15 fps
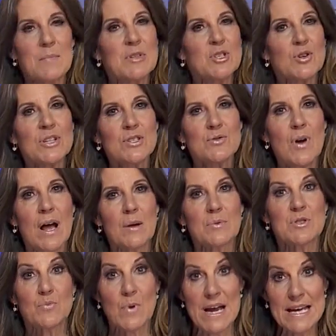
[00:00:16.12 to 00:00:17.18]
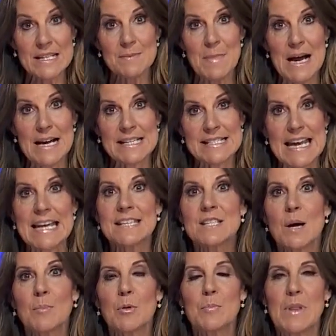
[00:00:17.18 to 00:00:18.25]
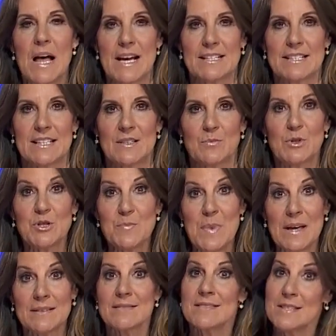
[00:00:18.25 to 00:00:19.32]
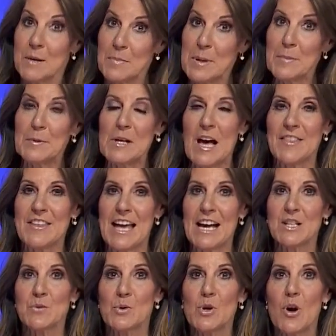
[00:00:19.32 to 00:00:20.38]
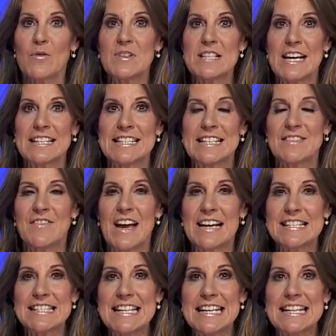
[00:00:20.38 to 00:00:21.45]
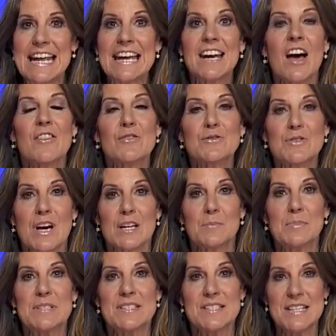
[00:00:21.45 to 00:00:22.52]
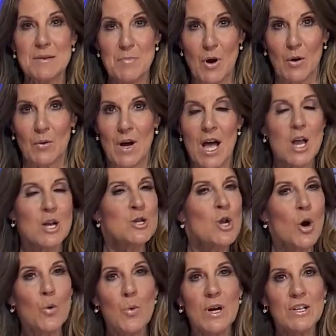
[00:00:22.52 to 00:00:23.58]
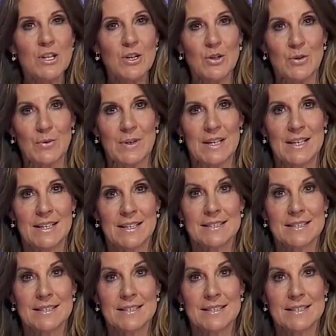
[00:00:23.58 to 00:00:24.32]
The Moderna trial was randomized and double blinded, which meant some people got the actual COVID 19 vaccine and others got a placebo. No one knew.